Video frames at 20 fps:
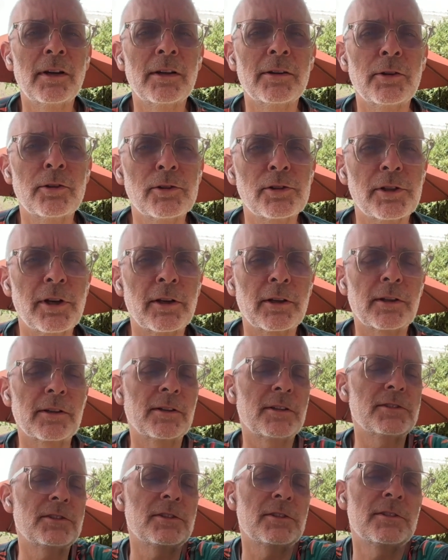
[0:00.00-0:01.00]
Usually, air
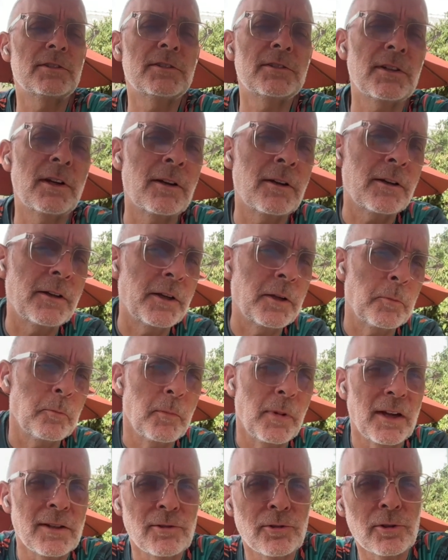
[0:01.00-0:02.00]
conditioners are in
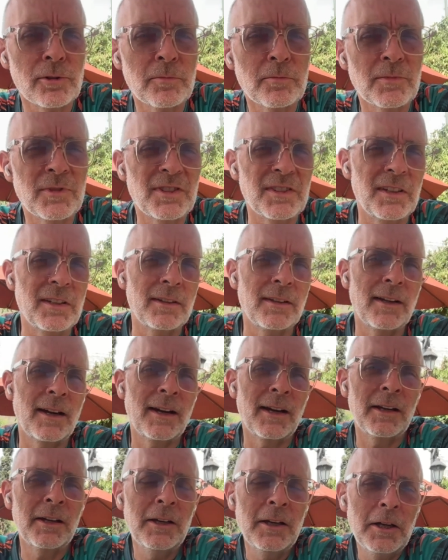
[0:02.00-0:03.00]
bedrooms and
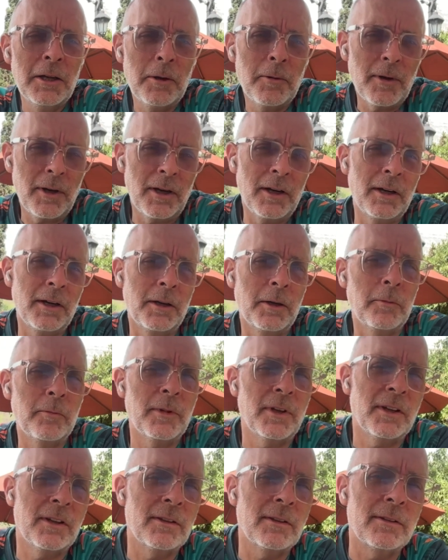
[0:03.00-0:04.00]
not
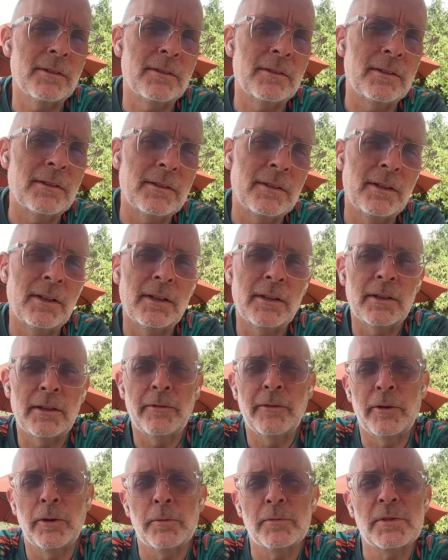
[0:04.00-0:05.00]
in
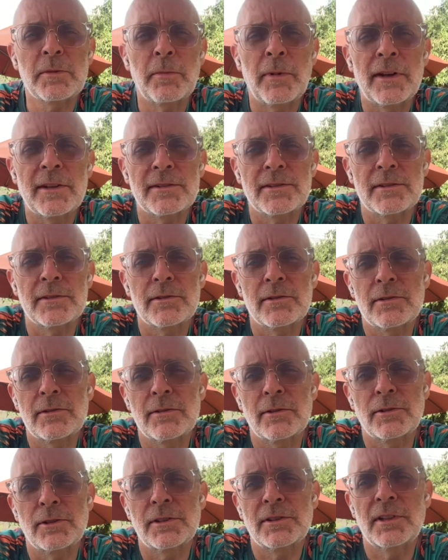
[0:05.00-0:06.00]
living room spaces.
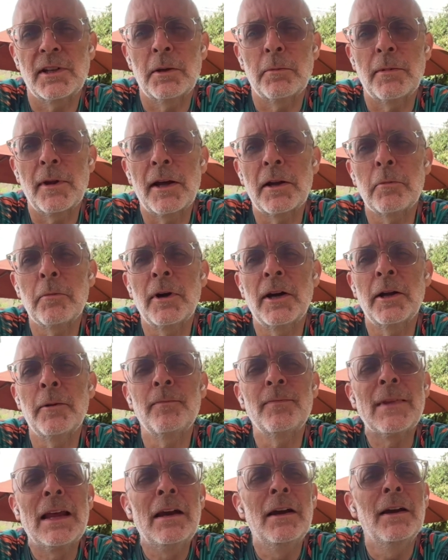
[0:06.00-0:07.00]
So just keep that in mind.